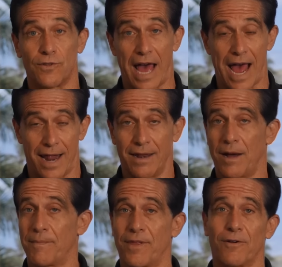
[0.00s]
that
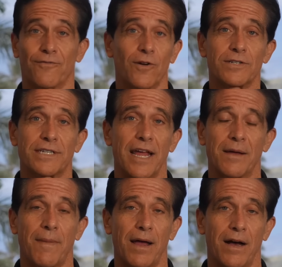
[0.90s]
on their first day in
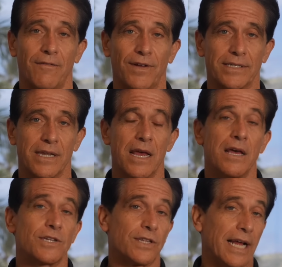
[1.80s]
my office.
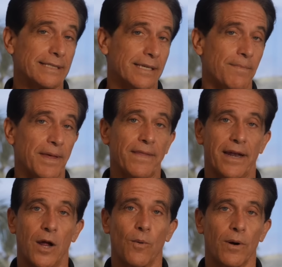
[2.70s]
So that's something that
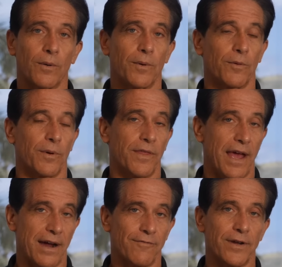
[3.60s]
I work with
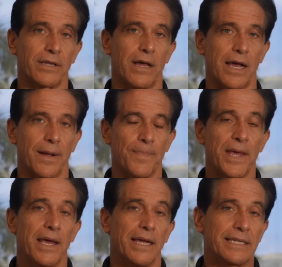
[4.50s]
every client,
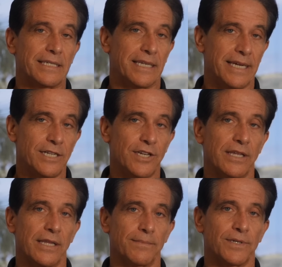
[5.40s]
is
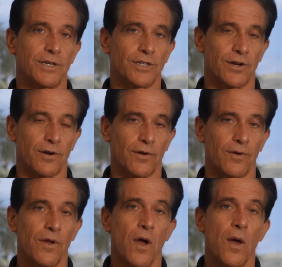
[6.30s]
teaching them to turn